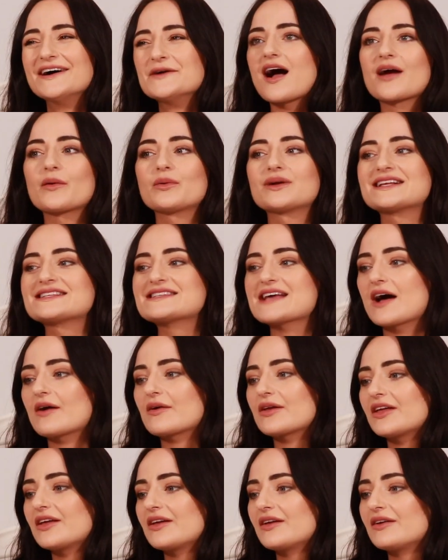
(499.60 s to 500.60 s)
I want to
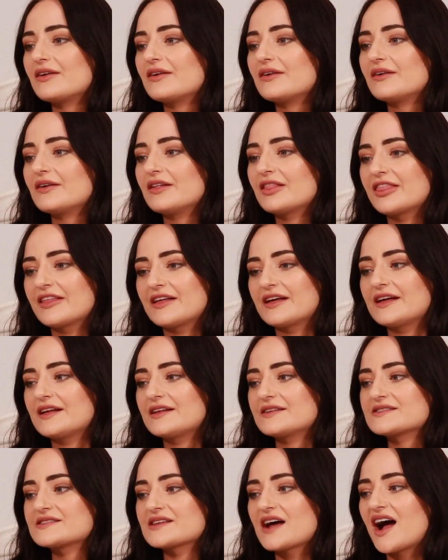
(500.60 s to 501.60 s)
tell you
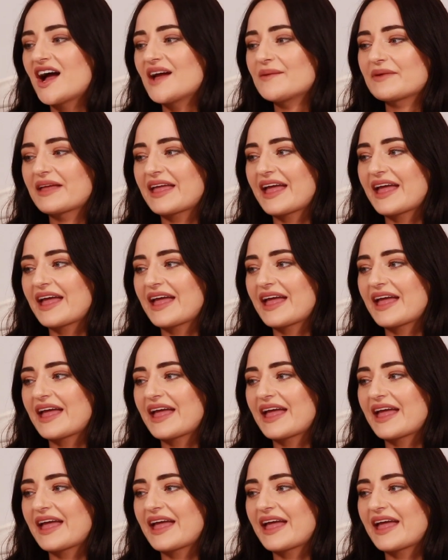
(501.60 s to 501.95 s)
that I'm